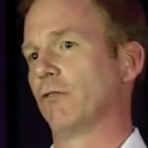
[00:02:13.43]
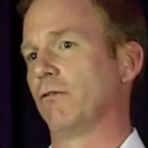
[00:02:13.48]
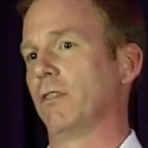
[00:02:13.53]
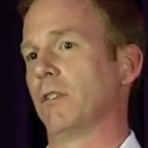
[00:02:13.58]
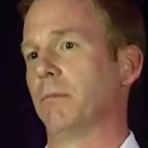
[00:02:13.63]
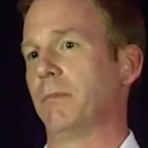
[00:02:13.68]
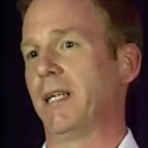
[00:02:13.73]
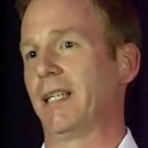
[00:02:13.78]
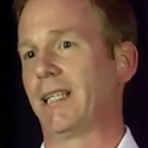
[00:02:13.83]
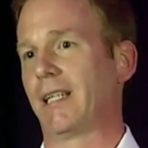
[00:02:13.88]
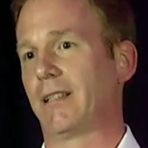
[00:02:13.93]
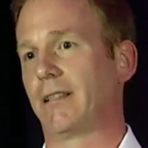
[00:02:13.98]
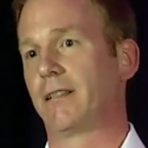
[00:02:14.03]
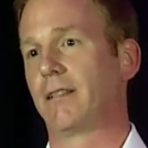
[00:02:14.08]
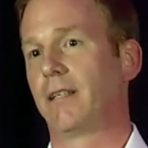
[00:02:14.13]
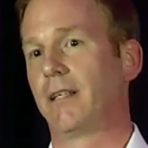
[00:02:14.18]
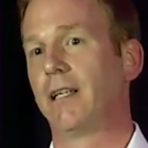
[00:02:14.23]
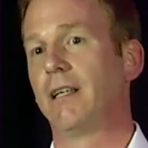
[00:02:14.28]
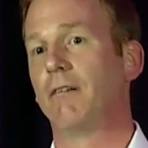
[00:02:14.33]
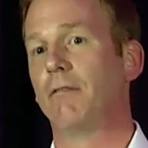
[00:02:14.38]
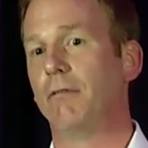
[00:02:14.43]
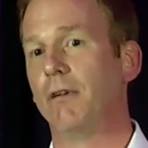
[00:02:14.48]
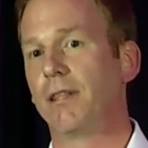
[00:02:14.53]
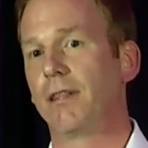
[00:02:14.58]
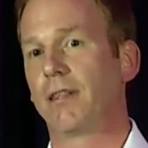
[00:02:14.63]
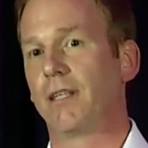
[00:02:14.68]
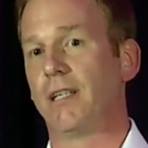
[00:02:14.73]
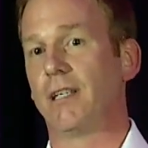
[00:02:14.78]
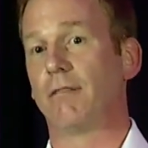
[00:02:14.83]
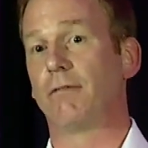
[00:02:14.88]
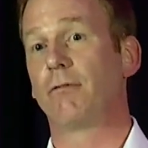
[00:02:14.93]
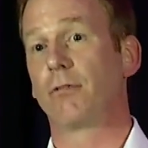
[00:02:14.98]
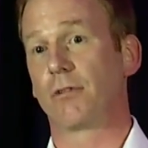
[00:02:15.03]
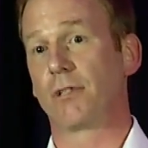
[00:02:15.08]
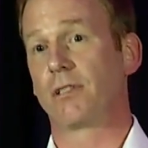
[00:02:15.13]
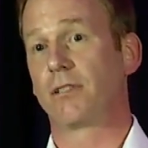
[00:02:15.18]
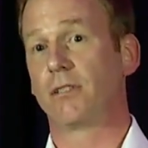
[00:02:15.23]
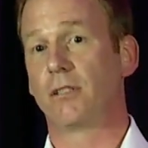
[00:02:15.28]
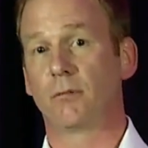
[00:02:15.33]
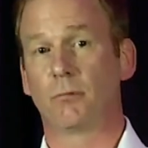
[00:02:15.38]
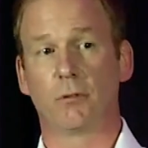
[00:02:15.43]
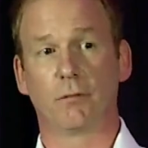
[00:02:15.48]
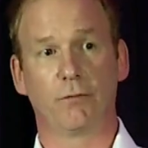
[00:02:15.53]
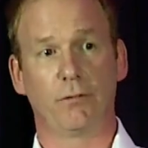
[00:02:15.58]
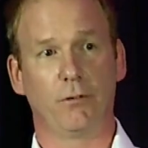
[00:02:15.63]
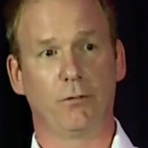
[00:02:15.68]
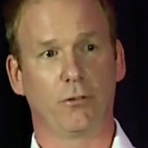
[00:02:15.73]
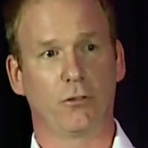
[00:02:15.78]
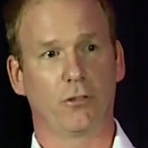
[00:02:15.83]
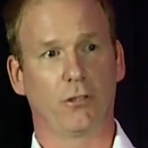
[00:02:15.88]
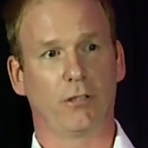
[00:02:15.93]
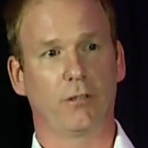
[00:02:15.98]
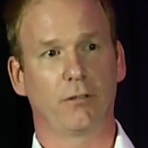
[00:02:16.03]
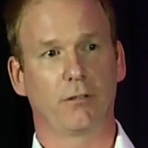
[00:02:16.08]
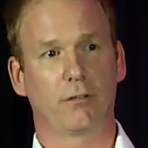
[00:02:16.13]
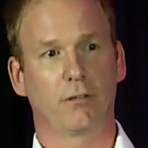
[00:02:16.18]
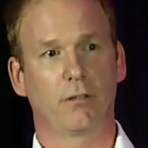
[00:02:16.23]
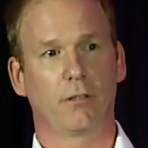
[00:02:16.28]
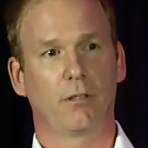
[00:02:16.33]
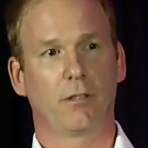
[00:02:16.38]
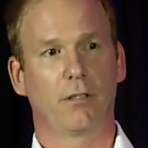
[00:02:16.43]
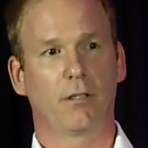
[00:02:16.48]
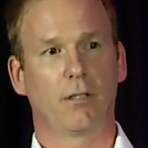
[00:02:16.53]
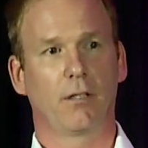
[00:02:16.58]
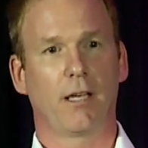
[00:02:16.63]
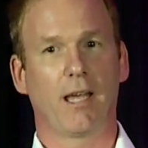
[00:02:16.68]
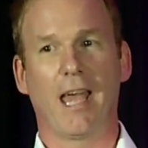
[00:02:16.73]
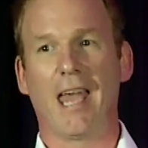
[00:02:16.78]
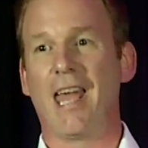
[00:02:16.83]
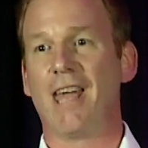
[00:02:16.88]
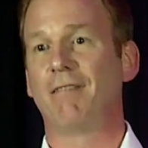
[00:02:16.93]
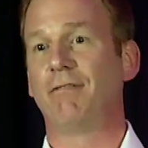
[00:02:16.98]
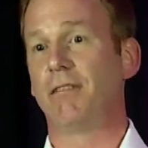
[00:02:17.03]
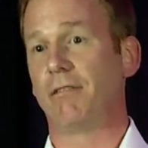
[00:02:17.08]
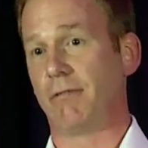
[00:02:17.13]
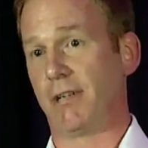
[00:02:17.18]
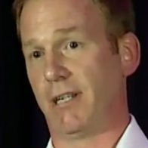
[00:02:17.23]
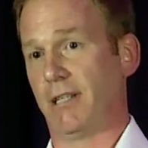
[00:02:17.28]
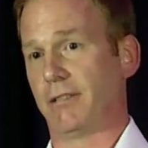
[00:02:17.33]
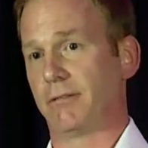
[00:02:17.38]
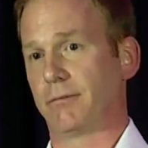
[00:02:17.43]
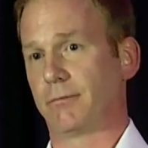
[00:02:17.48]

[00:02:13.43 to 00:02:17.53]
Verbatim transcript: will make it within a foreseeable future everywhere.